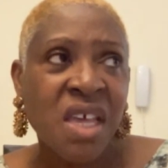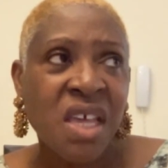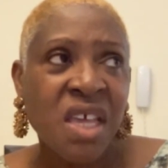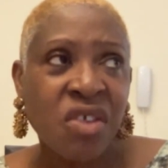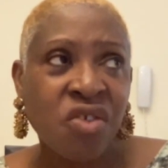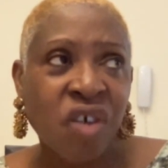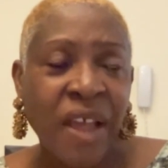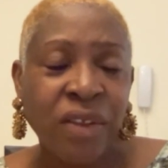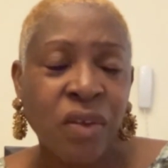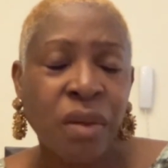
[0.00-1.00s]
He
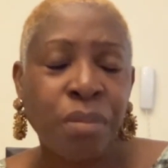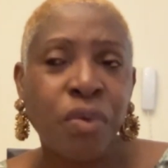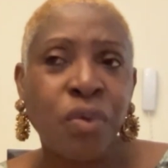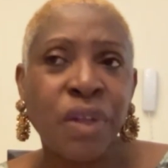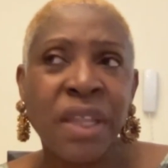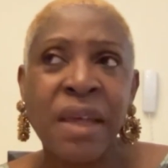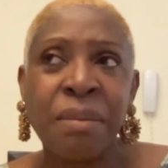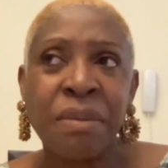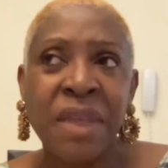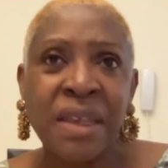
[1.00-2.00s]
tried to deport
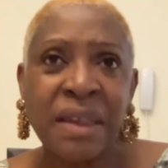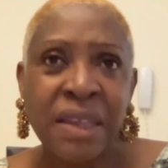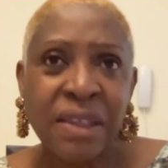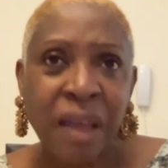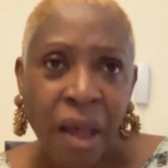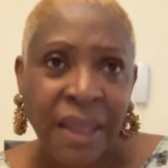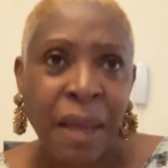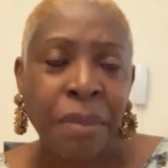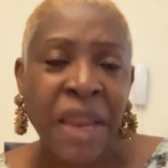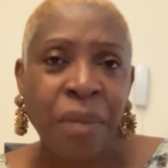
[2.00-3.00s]
them. He thought
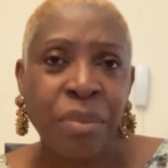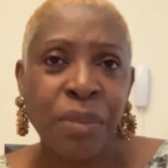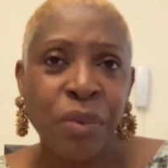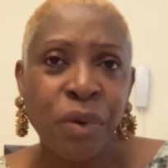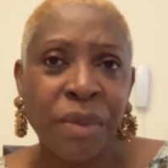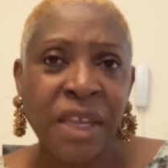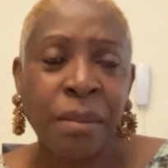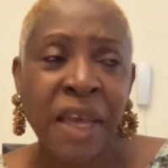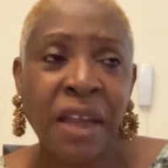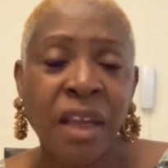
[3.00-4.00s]
that Black people were
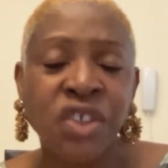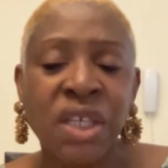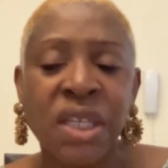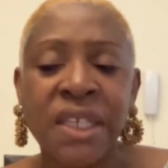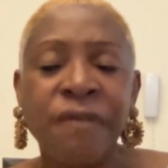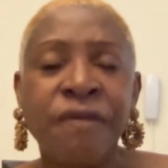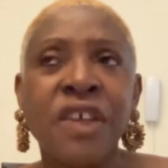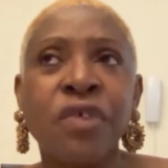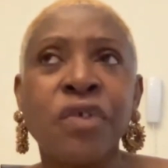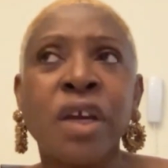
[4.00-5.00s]
biologically
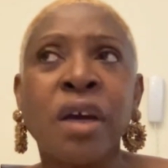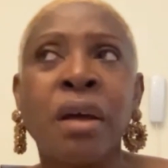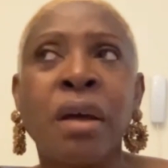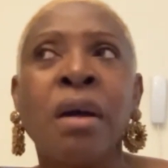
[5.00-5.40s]
inferior.